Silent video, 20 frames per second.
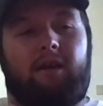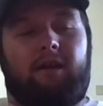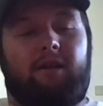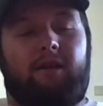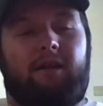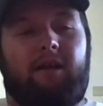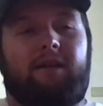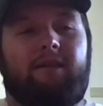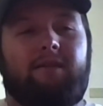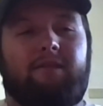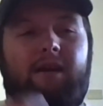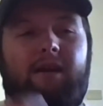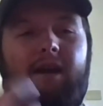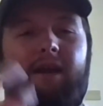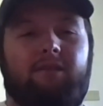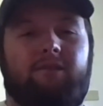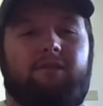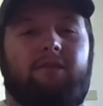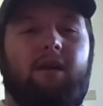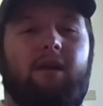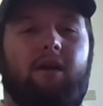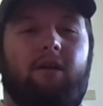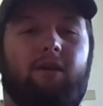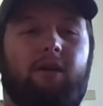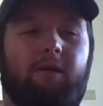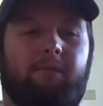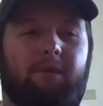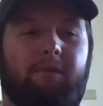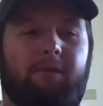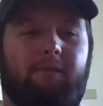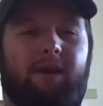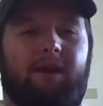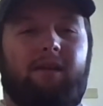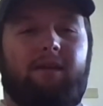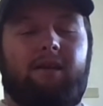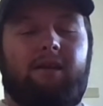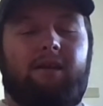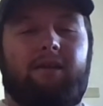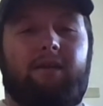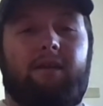and all that inside is ground up and made
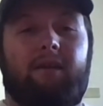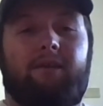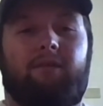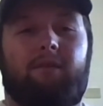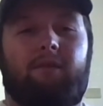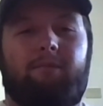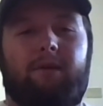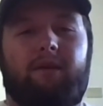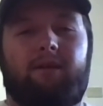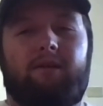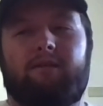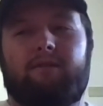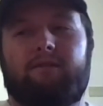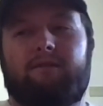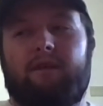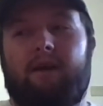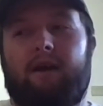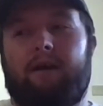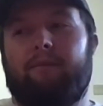into different pills.